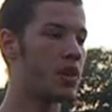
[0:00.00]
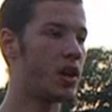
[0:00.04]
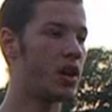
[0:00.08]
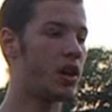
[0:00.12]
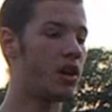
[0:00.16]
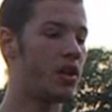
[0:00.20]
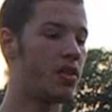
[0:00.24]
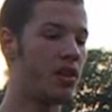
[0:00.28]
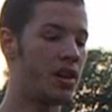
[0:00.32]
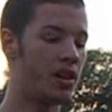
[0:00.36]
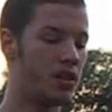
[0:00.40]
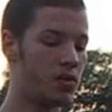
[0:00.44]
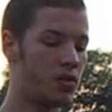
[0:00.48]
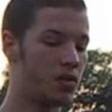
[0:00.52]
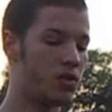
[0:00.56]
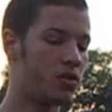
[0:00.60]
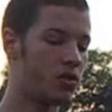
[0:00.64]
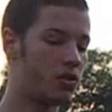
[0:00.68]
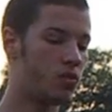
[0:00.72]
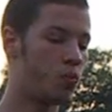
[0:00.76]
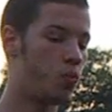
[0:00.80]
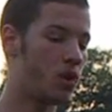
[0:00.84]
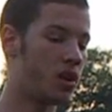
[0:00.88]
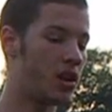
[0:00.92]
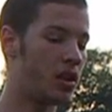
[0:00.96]
Uh, they
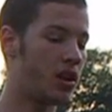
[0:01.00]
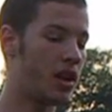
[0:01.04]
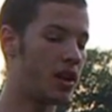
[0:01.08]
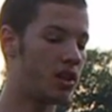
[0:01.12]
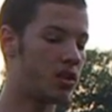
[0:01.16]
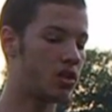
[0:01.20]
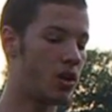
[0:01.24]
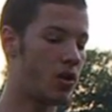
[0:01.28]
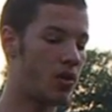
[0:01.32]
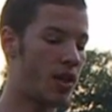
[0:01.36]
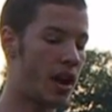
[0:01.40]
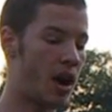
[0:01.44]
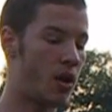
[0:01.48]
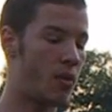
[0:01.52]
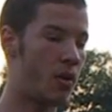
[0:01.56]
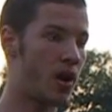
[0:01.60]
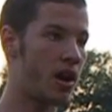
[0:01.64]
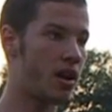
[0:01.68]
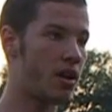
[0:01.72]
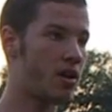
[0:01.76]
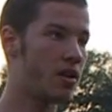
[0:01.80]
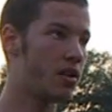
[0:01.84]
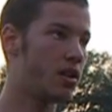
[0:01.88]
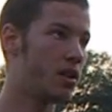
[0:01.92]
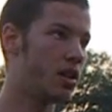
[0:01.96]
wouldn't let us go that
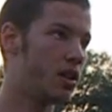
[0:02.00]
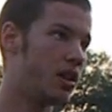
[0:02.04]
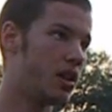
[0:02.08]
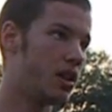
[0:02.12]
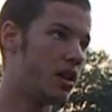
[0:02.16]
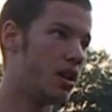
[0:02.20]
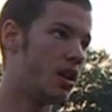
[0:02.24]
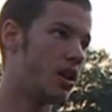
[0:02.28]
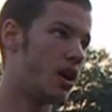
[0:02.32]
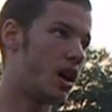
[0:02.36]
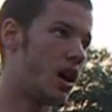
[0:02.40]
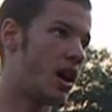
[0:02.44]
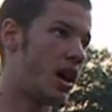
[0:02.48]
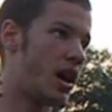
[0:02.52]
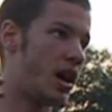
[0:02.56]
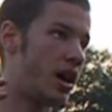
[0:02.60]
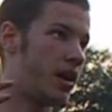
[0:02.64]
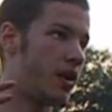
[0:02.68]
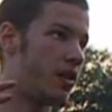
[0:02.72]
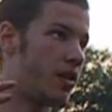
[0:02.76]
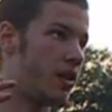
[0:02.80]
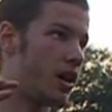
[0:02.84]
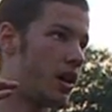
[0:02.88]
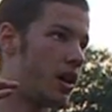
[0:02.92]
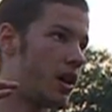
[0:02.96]
way,
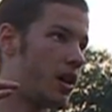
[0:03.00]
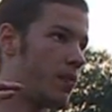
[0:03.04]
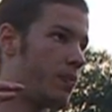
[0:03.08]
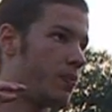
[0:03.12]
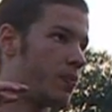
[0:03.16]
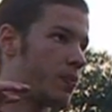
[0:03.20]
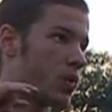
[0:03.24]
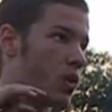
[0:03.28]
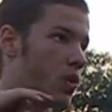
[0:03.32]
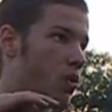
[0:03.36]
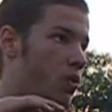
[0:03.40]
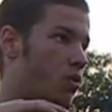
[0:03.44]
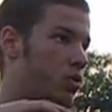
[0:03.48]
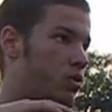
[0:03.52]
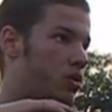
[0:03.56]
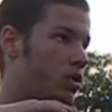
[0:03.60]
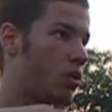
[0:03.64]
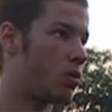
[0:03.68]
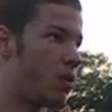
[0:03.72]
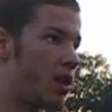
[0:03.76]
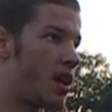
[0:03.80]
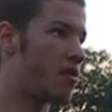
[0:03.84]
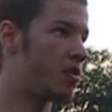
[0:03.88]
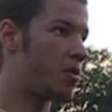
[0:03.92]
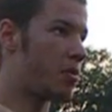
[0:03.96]
and um,
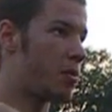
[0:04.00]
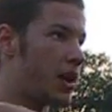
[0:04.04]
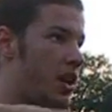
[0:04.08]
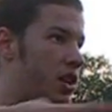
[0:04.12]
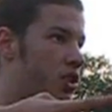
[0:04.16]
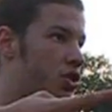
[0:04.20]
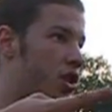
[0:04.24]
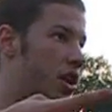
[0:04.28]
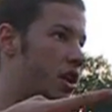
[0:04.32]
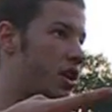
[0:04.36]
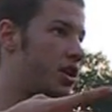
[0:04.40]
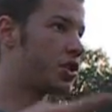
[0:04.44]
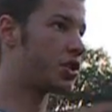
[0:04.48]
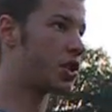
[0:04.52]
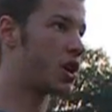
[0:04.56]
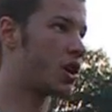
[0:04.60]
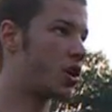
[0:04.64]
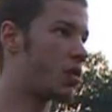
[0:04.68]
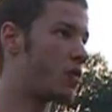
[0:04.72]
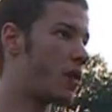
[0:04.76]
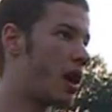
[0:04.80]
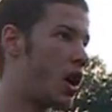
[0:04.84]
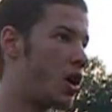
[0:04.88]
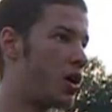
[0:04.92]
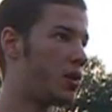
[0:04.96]
so when everybody tried to
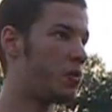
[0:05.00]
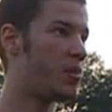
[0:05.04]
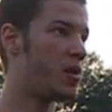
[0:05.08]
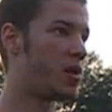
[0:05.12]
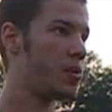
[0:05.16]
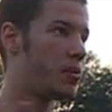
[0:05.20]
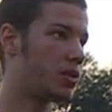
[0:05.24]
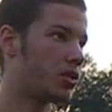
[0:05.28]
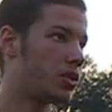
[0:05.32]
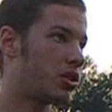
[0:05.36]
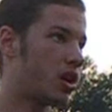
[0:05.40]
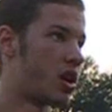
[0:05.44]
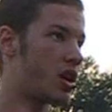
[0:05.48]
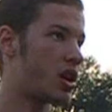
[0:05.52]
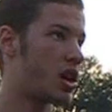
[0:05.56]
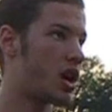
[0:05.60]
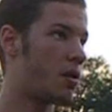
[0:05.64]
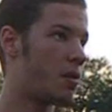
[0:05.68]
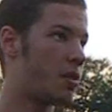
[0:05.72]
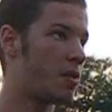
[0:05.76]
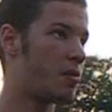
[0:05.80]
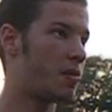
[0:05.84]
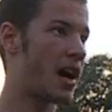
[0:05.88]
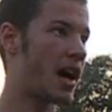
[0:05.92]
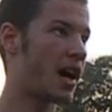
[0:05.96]
turn around, people started
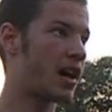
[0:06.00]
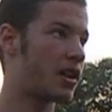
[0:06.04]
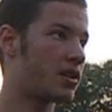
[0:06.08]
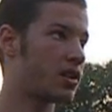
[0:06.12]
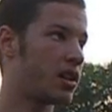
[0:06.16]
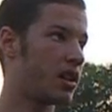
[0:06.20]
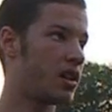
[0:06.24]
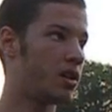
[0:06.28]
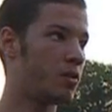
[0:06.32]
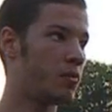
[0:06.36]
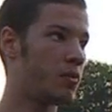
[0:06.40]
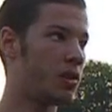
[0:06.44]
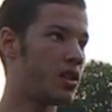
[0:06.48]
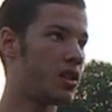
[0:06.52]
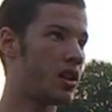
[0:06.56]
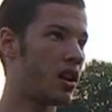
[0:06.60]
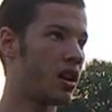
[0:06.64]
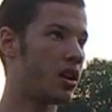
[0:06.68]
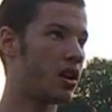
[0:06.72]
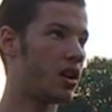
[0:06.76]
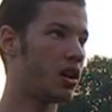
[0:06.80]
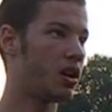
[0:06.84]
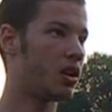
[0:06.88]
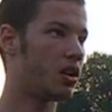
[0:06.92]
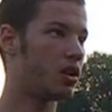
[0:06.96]
coming back telling me
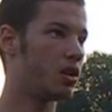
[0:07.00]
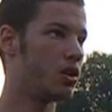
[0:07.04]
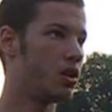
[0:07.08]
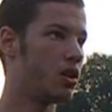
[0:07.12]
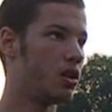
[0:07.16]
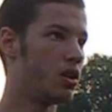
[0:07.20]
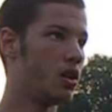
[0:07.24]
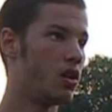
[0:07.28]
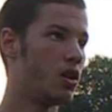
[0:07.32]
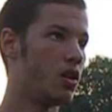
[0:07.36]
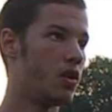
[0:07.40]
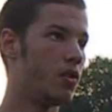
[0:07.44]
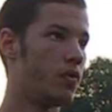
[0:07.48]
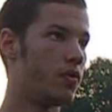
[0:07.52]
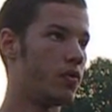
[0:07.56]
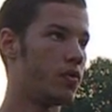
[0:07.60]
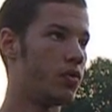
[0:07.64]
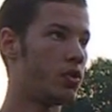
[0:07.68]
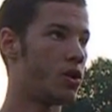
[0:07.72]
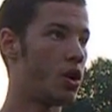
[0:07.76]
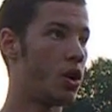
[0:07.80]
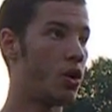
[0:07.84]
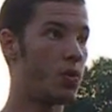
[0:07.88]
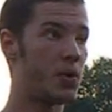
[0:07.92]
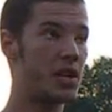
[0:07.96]
that,
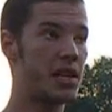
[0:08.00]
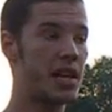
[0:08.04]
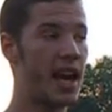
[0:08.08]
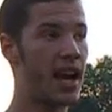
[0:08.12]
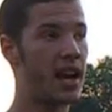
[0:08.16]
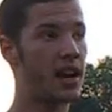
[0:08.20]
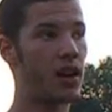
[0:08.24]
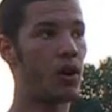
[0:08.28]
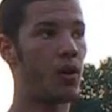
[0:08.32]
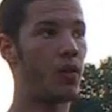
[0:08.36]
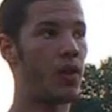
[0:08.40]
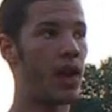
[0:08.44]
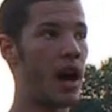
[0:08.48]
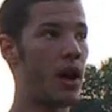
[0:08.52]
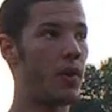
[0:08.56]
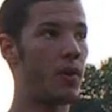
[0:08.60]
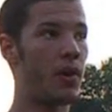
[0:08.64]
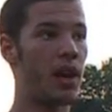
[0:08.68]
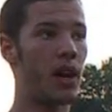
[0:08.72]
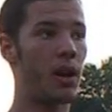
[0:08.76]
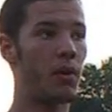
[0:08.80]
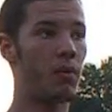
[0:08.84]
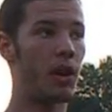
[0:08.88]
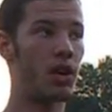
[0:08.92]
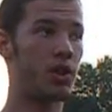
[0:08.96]
uh, yo, we can't go that
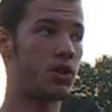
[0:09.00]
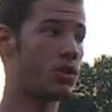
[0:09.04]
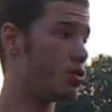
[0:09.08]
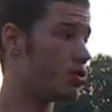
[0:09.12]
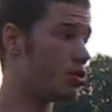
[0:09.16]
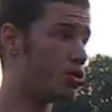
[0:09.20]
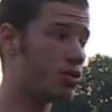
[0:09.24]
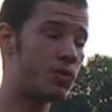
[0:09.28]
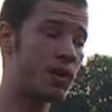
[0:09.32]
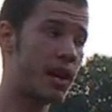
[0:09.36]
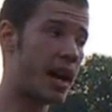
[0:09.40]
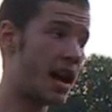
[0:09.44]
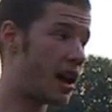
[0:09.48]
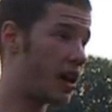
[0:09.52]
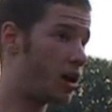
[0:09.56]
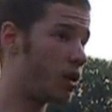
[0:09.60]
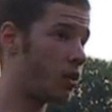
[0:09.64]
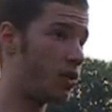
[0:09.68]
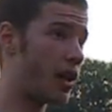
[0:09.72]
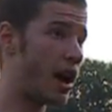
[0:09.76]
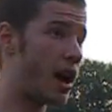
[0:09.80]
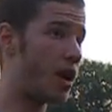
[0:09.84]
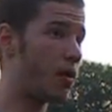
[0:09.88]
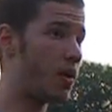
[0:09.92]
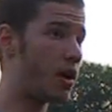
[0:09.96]
way. I'm like, dude, you
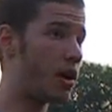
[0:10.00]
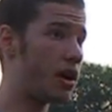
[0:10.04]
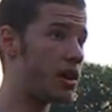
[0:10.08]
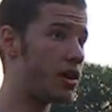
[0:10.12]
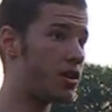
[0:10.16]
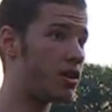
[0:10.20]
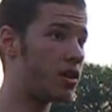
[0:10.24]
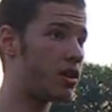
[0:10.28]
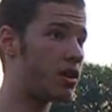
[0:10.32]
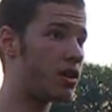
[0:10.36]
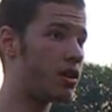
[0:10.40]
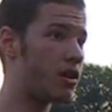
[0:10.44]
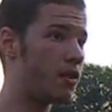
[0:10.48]
can't go that way either.